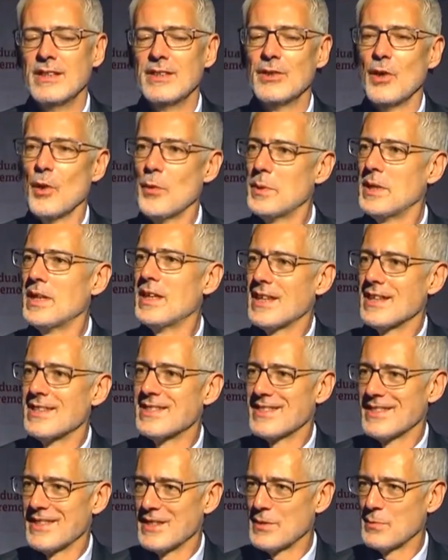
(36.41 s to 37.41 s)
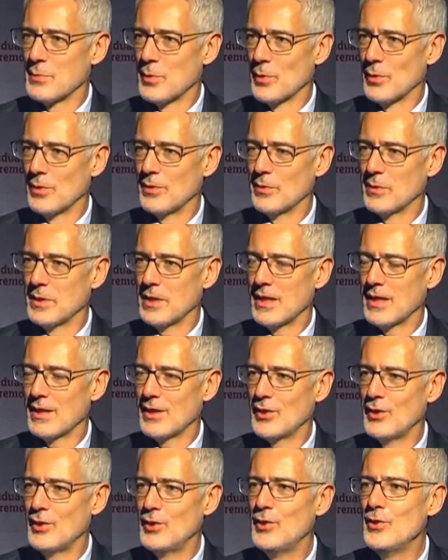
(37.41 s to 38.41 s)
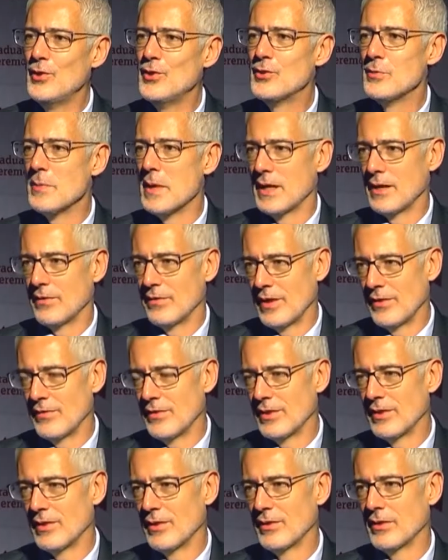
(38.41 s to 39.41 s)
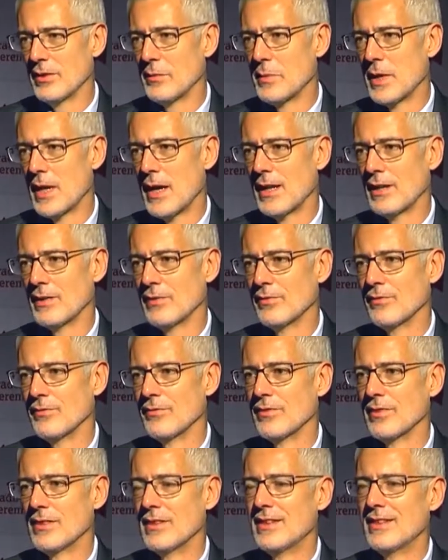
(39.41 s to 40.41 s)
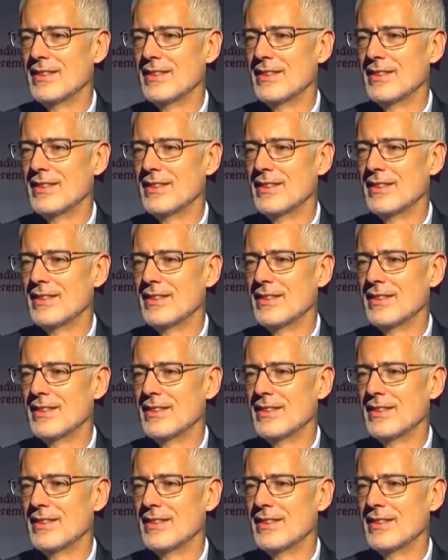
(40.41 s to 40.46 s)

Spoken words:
nobody gets to this point without a huge amount of effort on the part of